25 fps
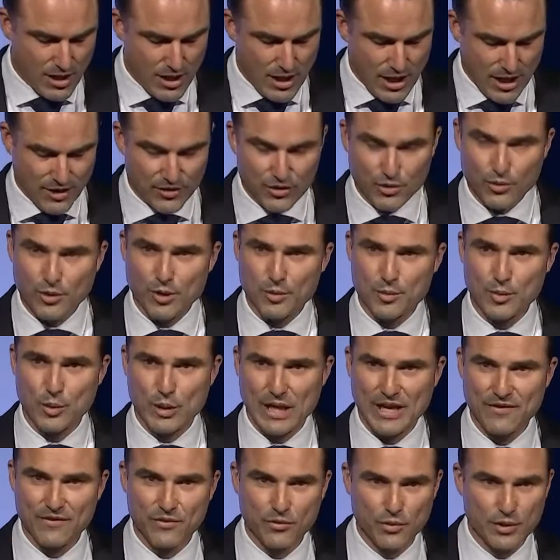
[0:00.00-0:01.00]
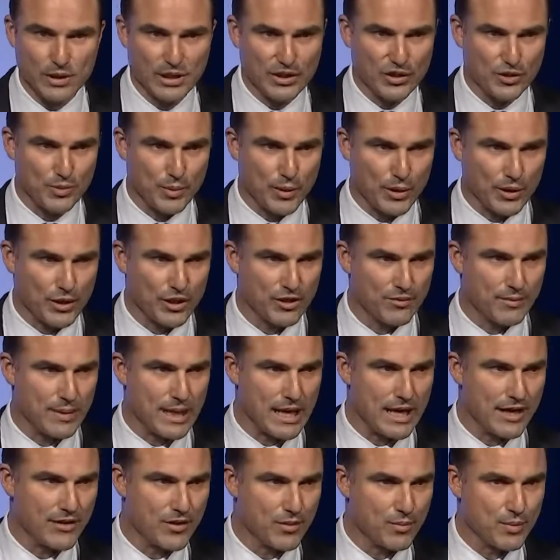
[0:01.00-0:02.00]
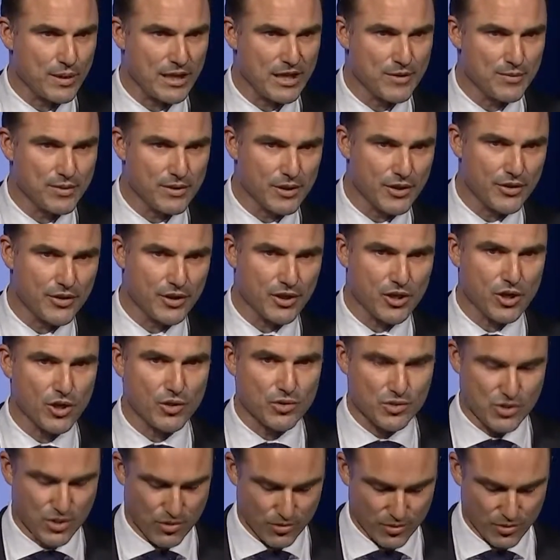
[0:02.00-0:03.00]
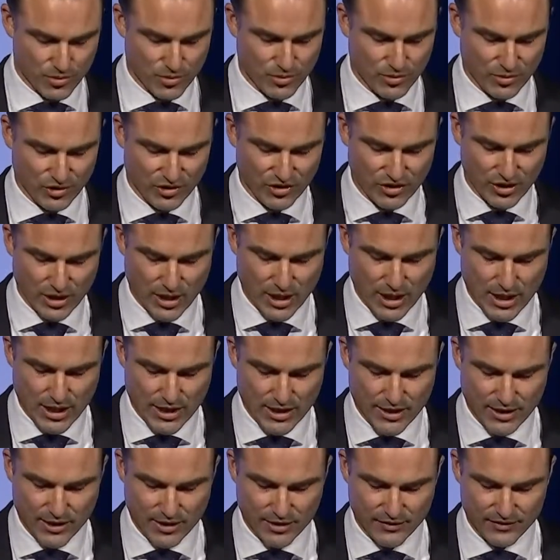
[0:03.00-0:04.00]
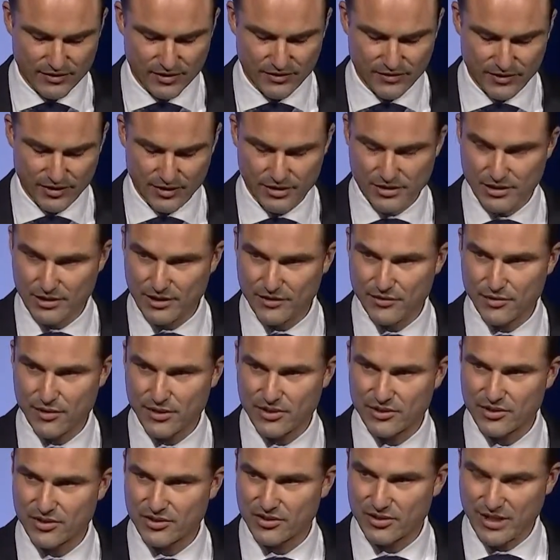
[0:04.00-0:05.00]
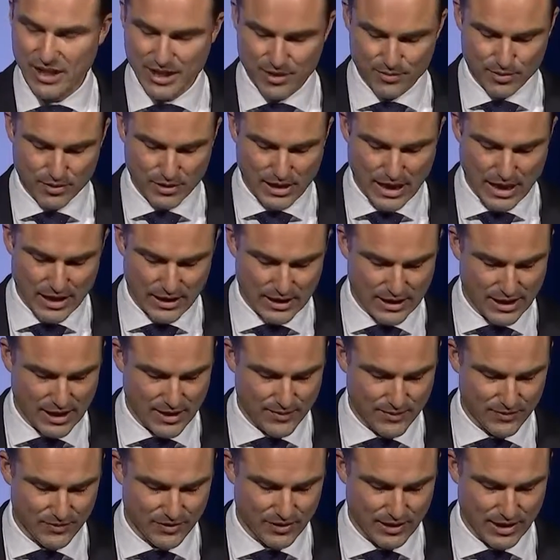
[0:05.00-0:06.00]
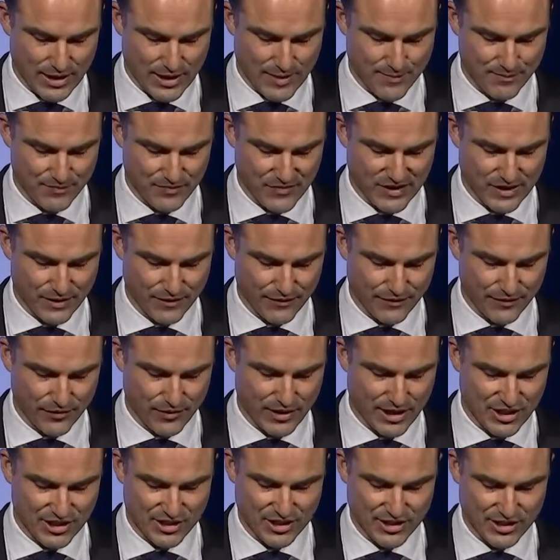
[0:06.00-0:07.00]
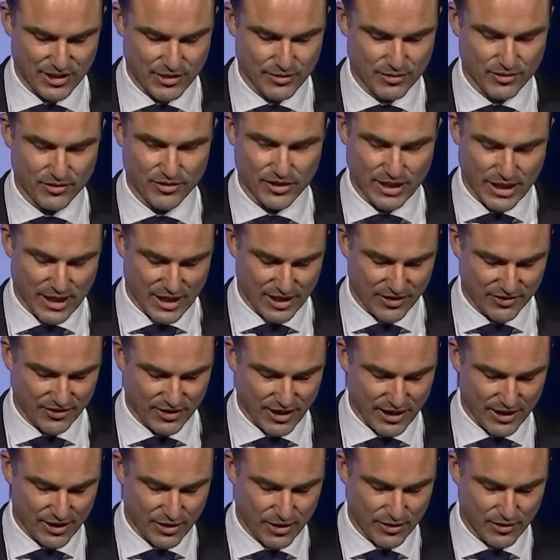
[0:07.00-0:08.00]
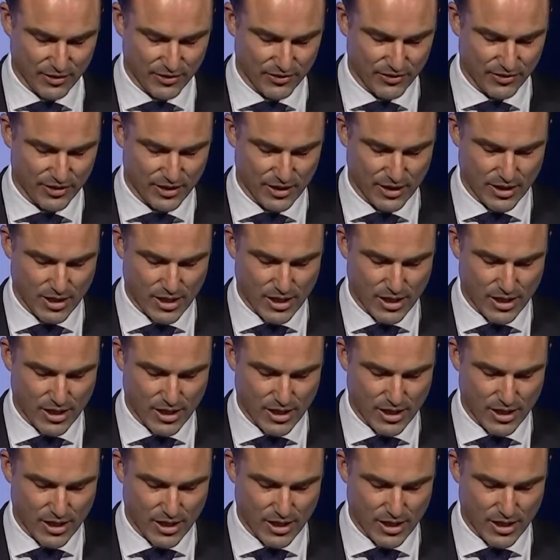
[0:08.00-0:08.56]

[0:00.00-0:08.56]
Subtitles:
are doing, but we haven't really spoken about the people and the cultural side of delivering sustainable outcomes for our shareholders and our stakeholders. And